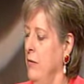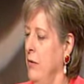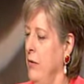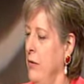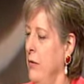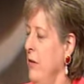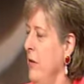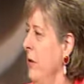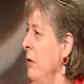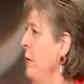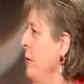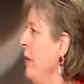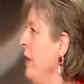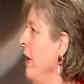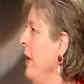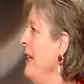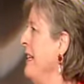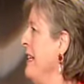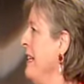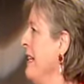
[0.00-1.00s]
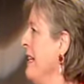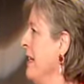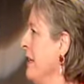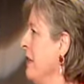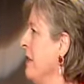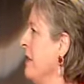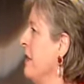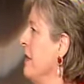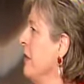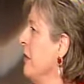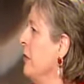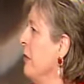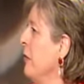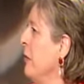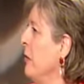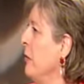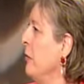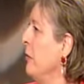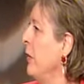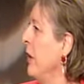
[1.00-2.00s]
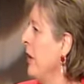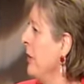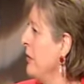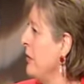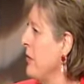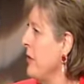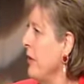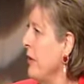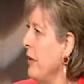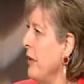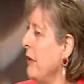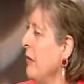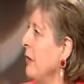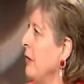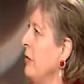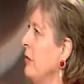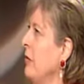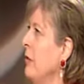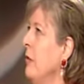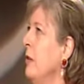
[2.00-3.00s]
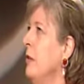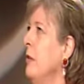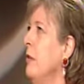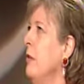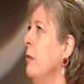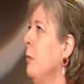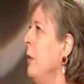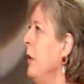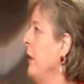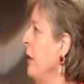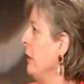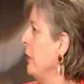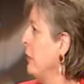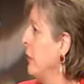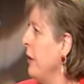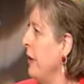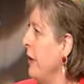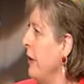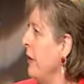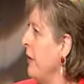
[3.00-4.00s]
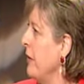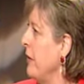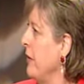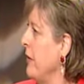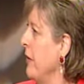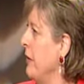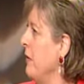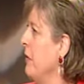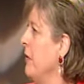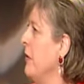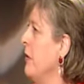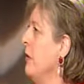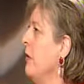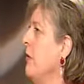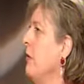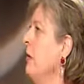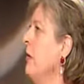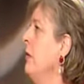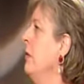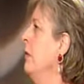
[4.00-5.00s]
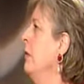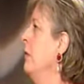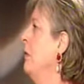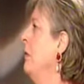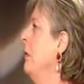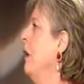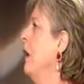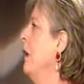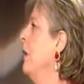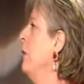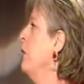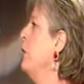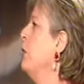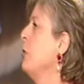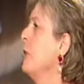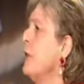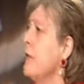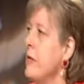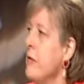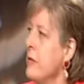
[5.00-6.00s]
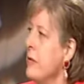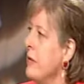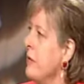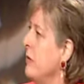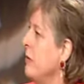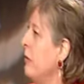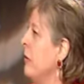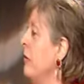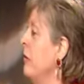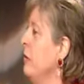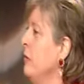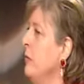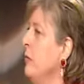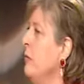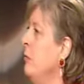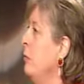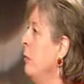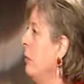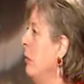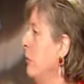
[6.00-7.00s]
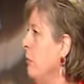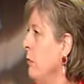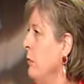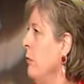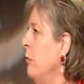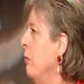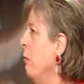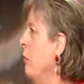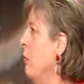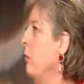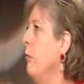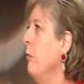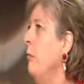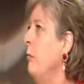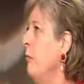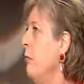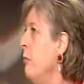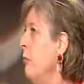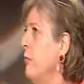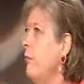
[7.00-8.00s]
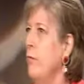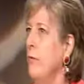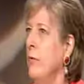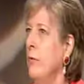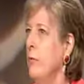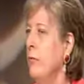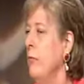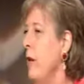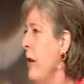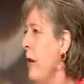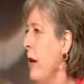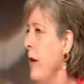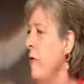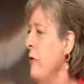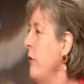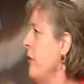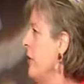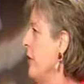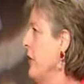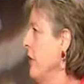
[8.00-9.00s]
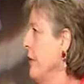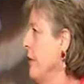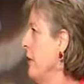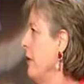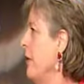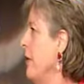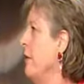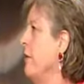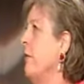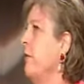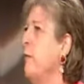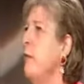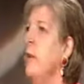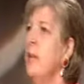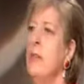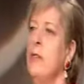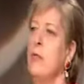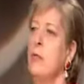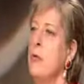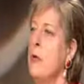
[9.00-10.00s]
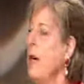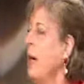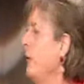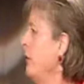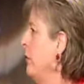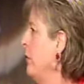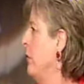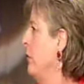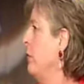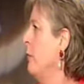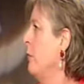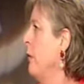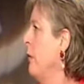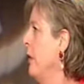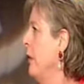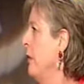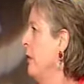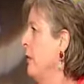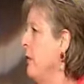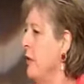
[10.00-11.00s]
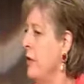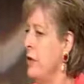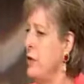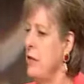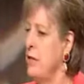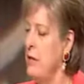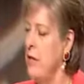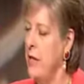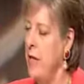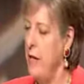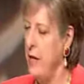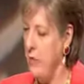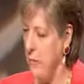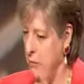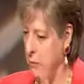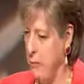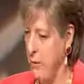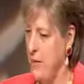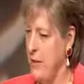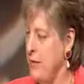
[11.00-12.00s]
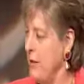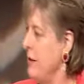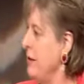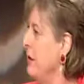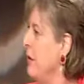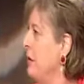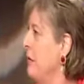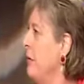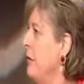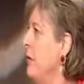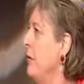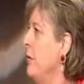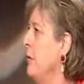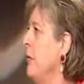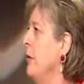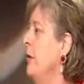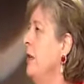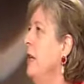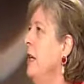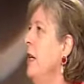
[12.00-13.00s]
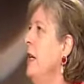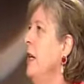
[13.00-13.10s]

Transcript: their own ideas and their own lifestyle and their own way of looking at things and their own color choices and mm -hmm. their mm-hmm. own everything that they've either traveled or whatever right. and it's everybody's an individual